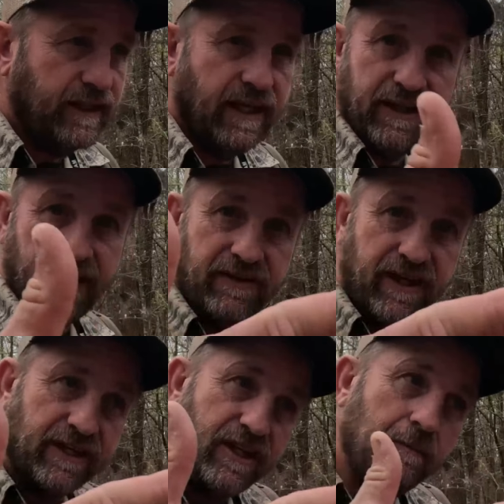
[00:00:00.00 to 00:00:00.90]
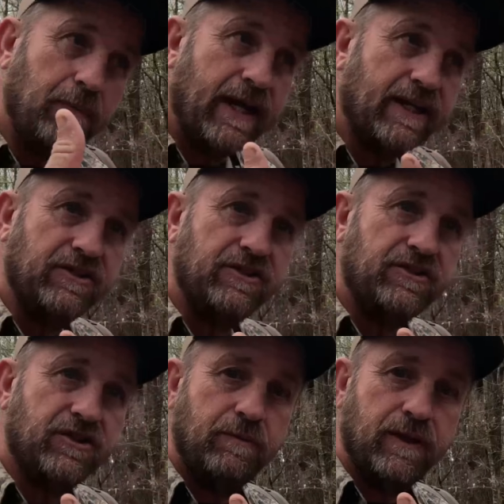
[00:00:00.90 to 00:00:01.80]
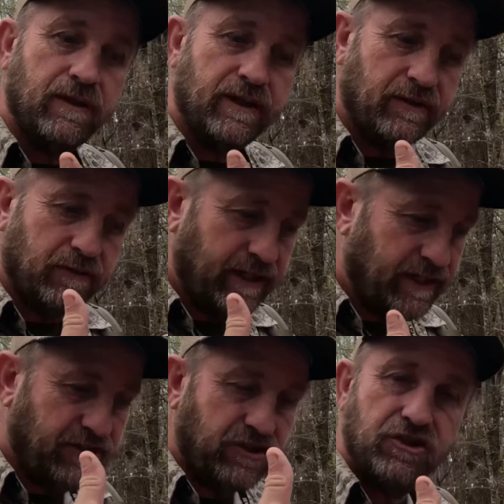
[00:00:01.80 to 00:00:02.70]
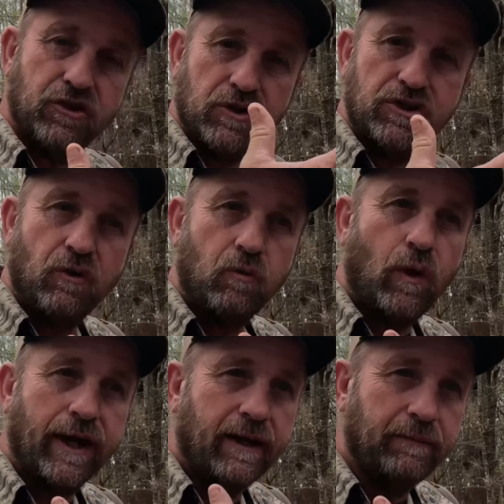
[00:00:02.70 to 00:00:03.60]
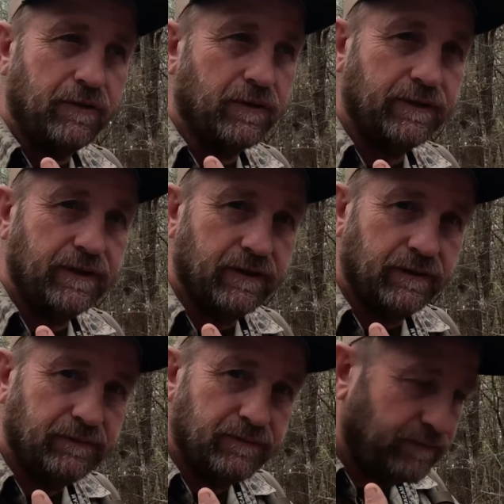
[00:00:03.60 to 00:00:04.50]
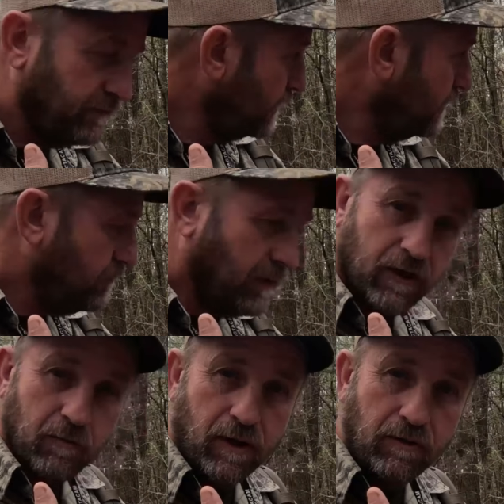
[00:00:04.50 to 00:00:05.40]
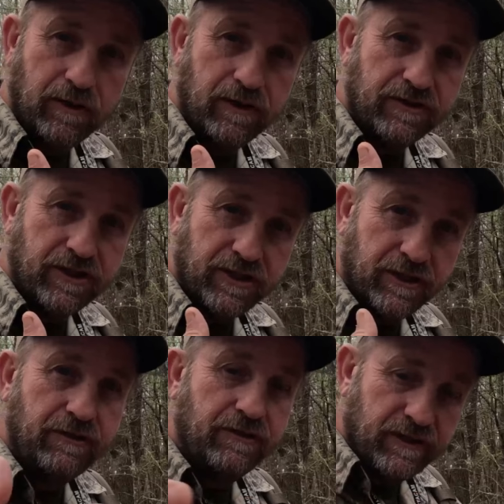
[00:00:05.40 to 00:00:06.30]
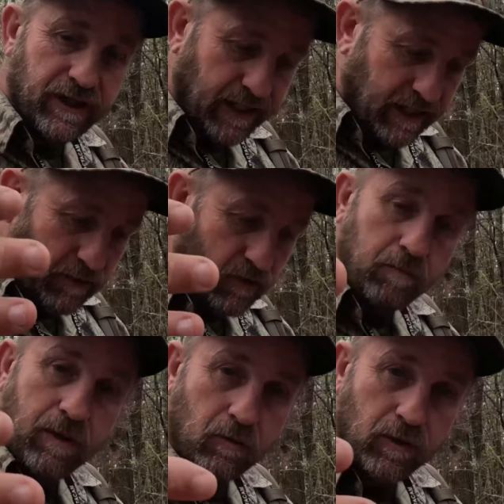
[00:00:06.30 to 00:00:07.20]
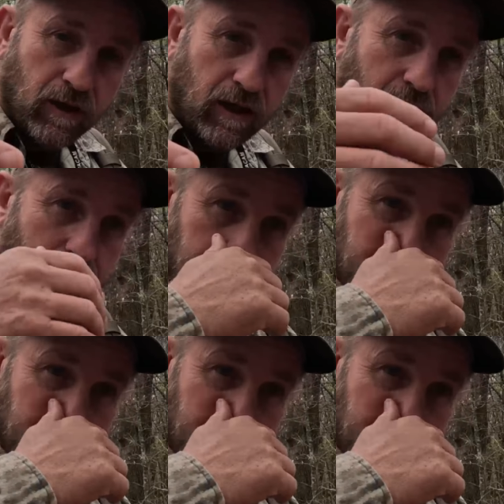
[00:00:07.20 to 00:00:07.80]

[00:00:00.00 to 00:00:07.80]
And come back and zoom it up, and it's just sort of showing what I'm doing. My GoPro does it too. I got my GoPro real close.